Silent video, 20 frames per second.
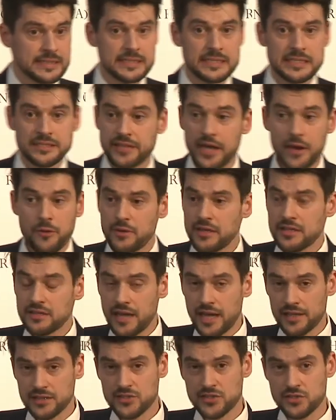They will
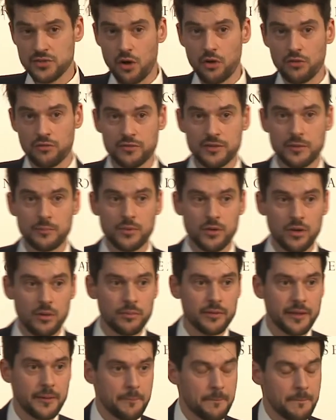not solve the
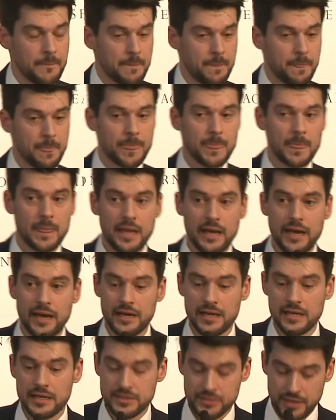problem.
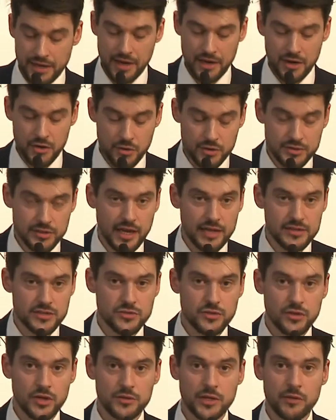They are good at,
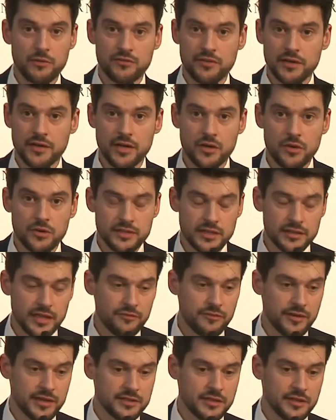you know, they were very good and
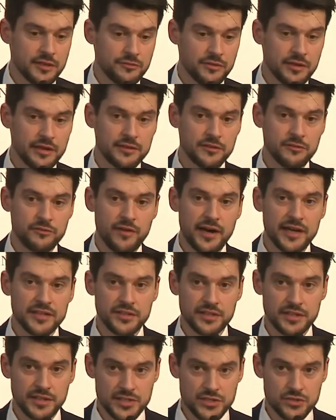effective in
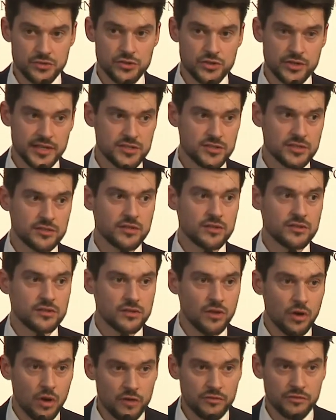fighting insurgency in the
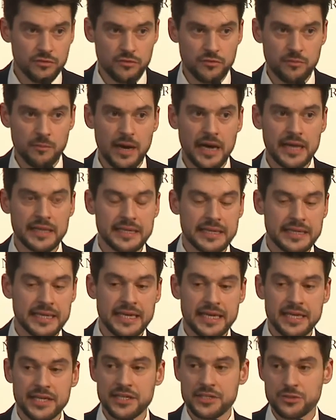north of Mali
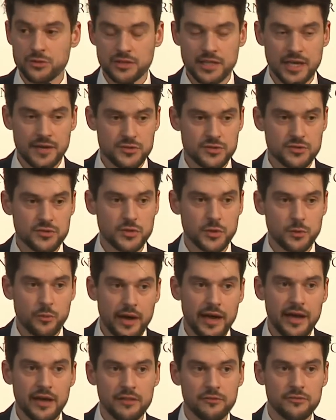in
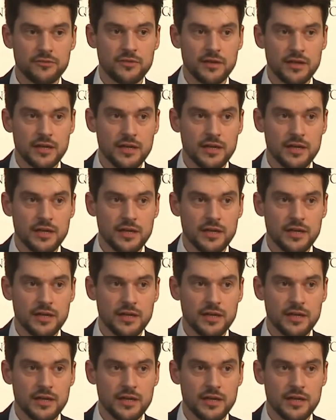2012.